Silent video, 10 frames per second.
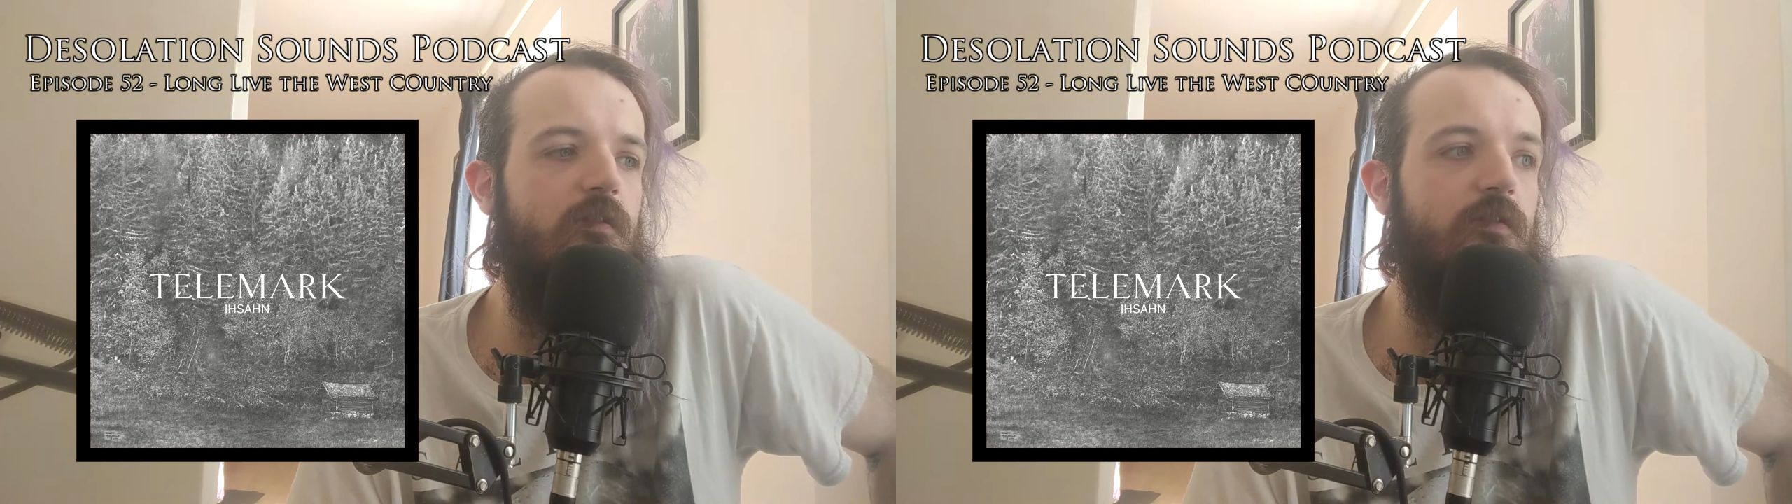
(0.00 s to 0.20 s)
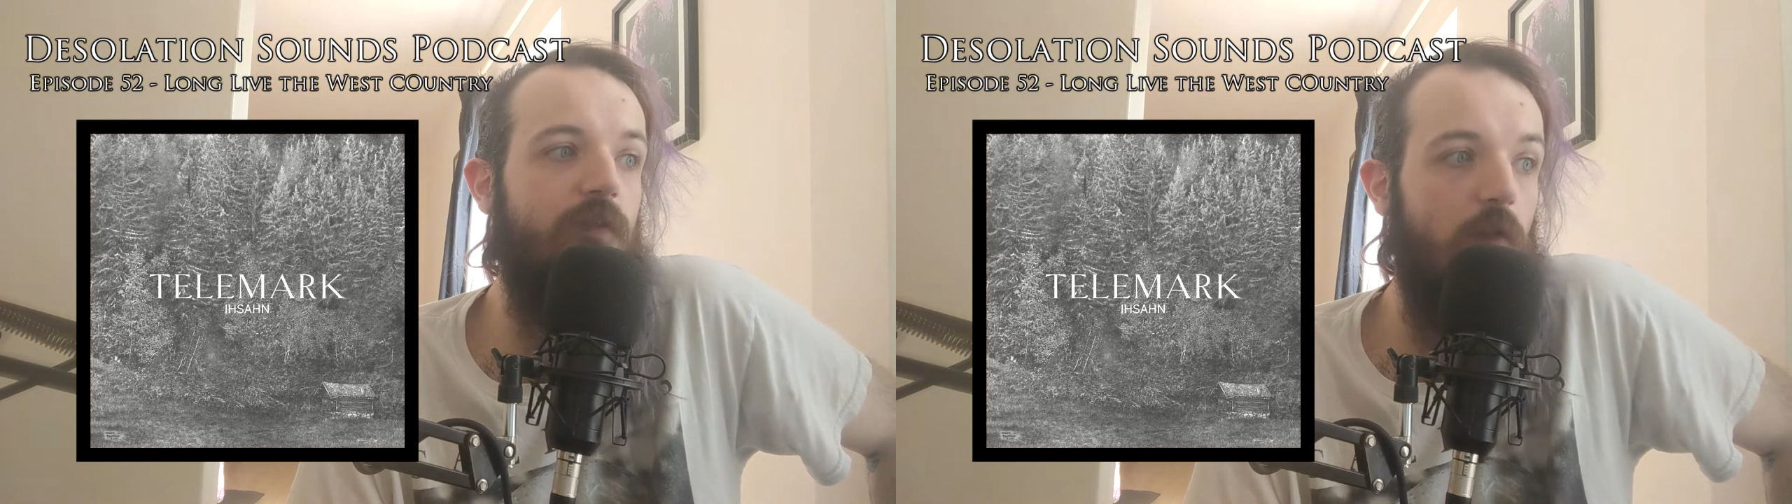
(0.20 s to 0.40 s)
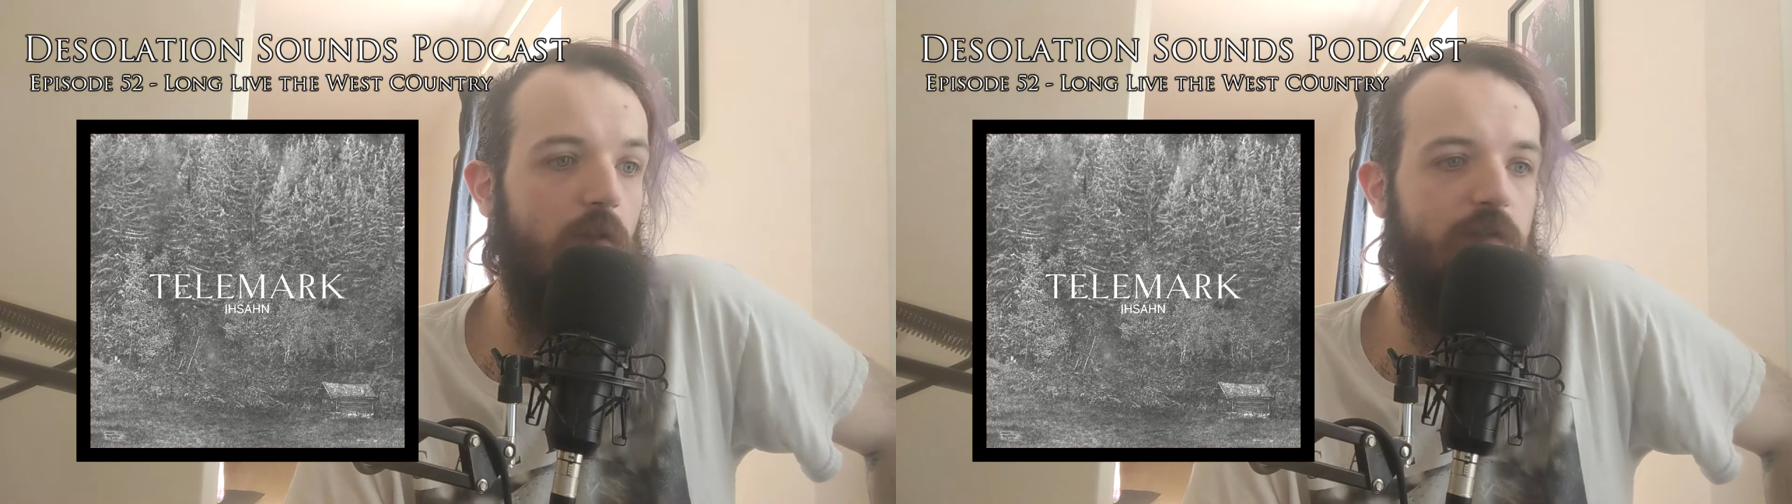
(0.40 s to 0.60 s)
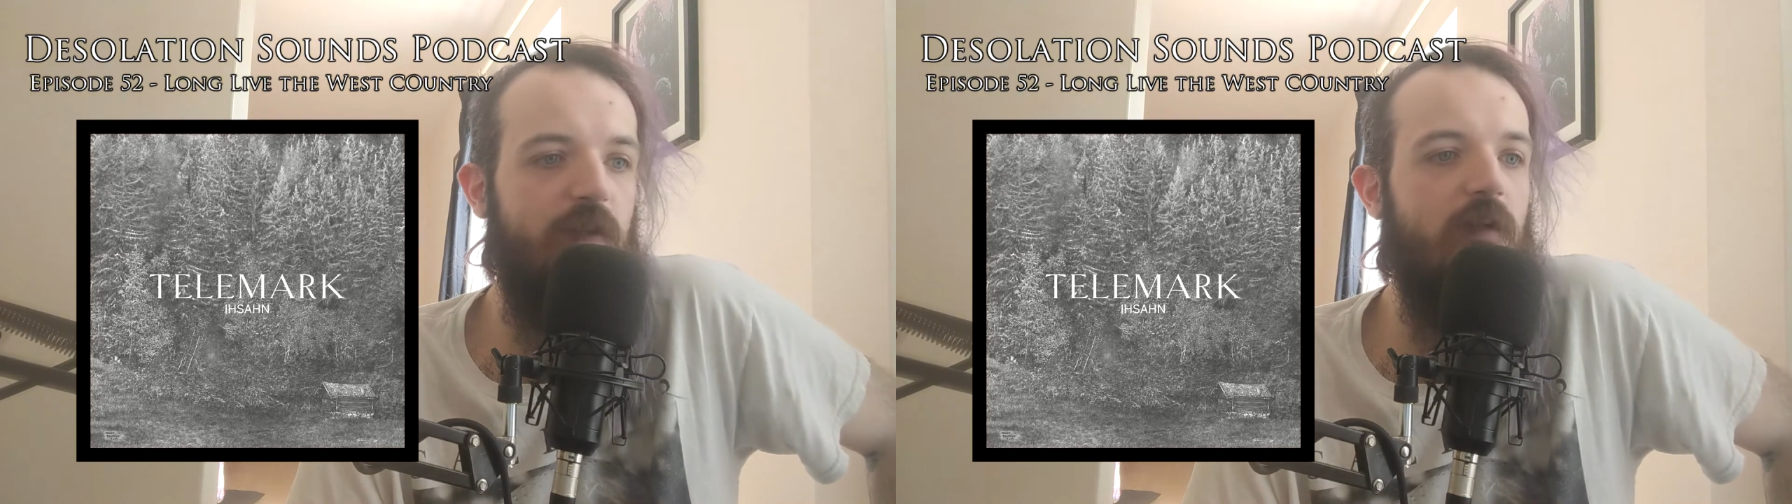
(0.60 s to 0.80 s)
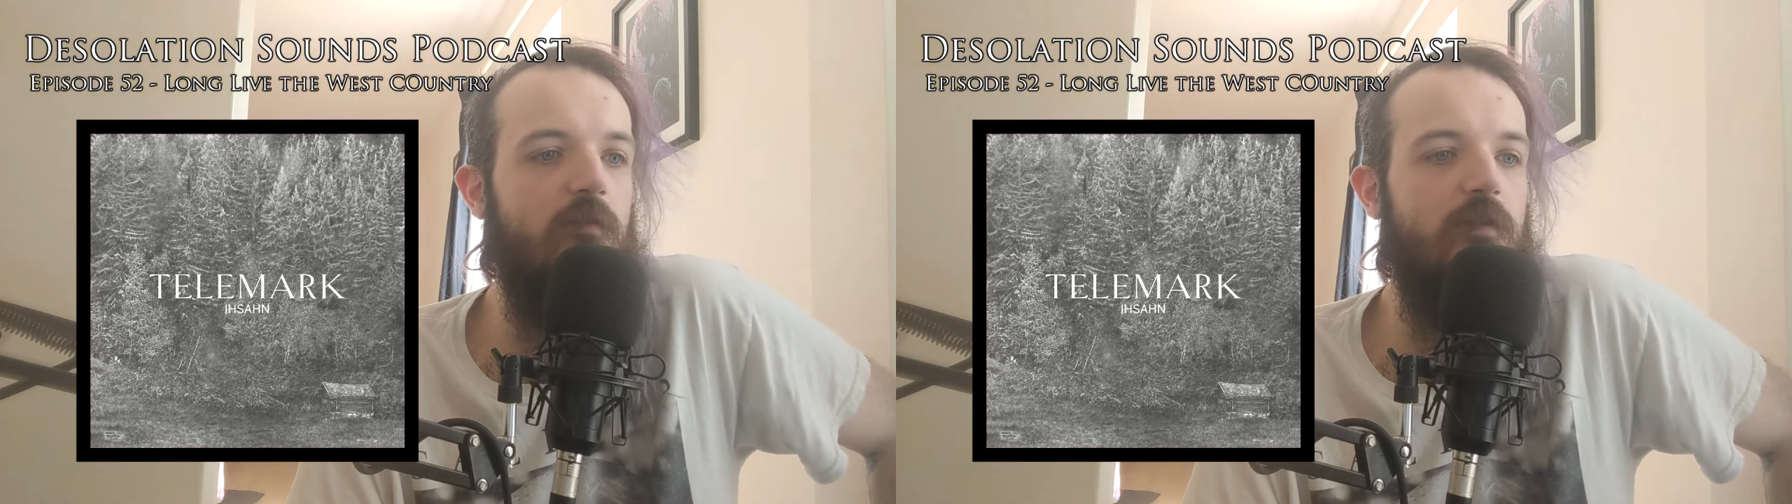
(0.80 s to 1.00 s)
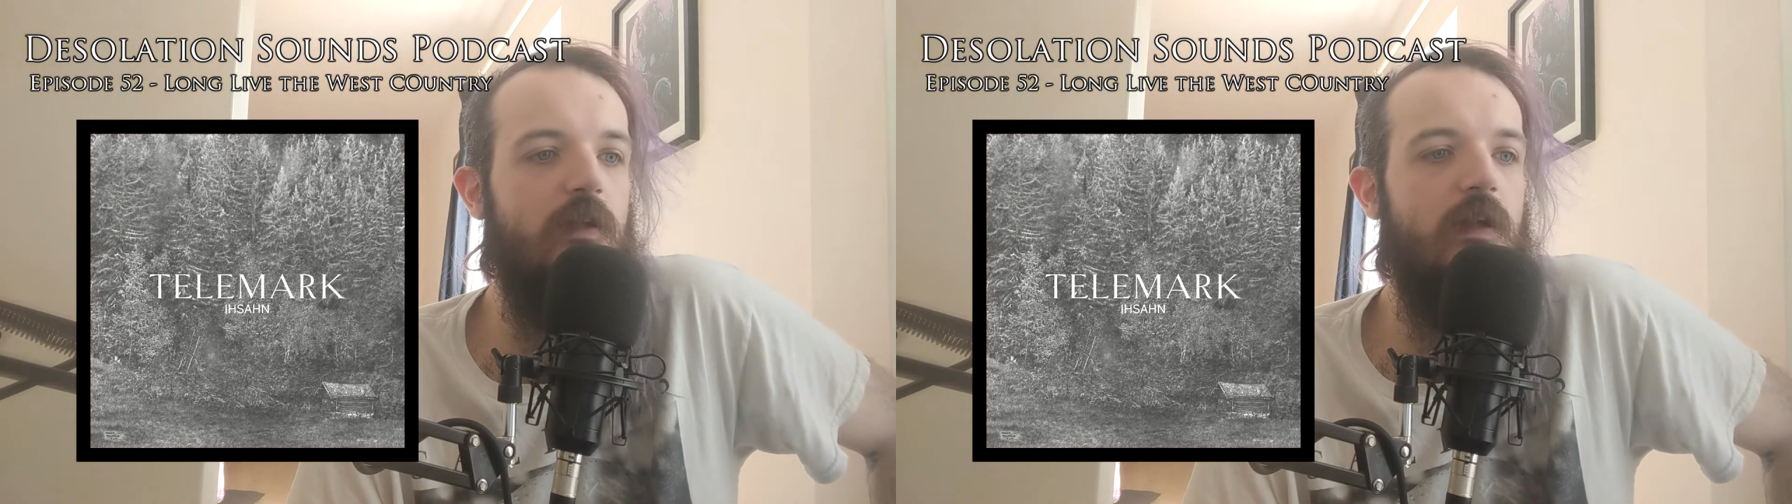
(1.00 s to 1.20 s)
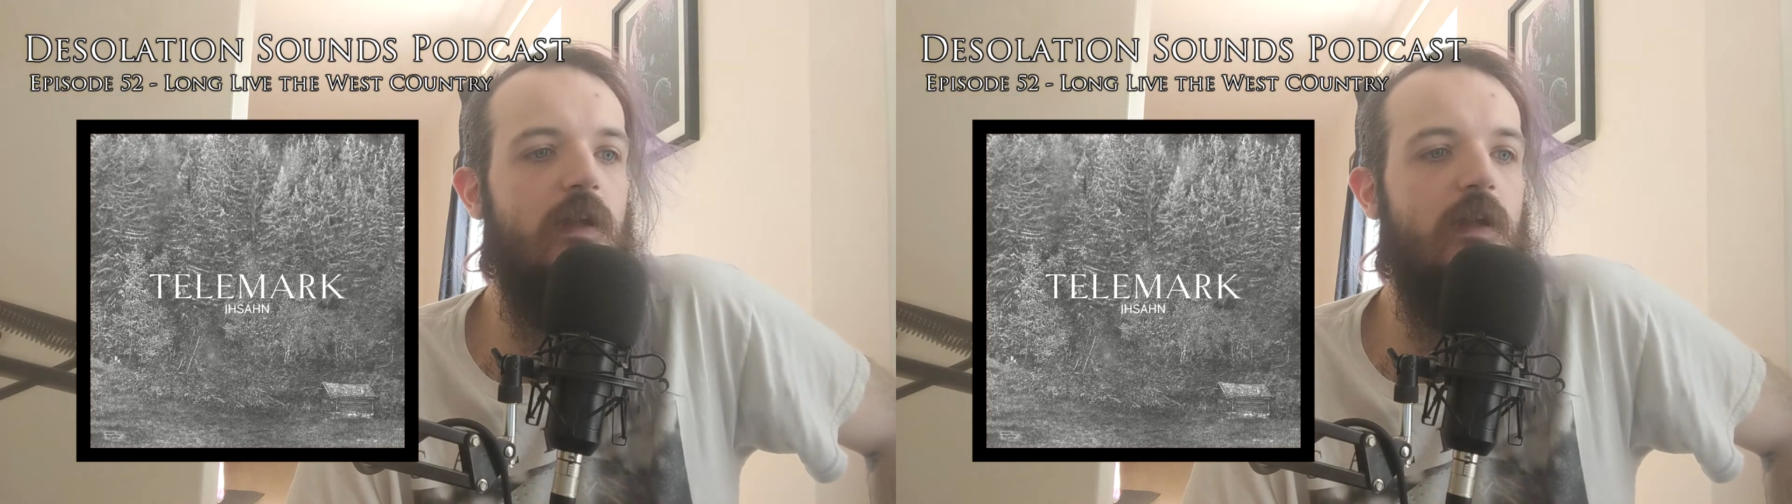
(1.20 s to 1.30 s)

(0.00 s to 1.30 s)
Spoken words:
solo sound